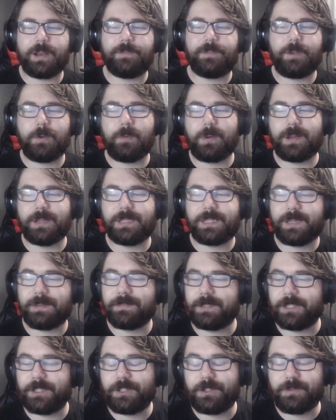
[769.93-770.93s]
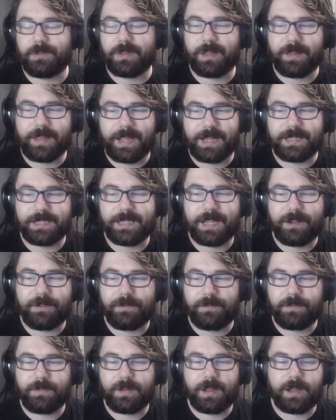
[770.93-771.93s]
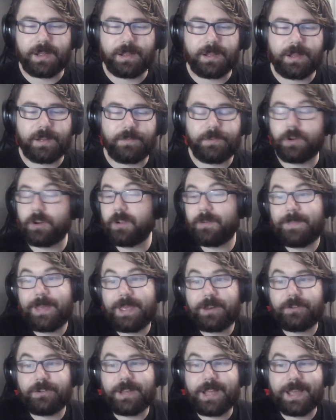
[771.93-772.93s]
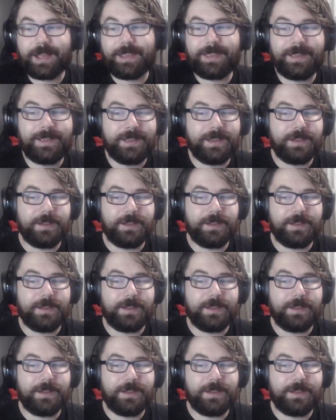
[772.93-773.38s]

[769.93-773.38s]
if you want to substitute the lands out of your commander deck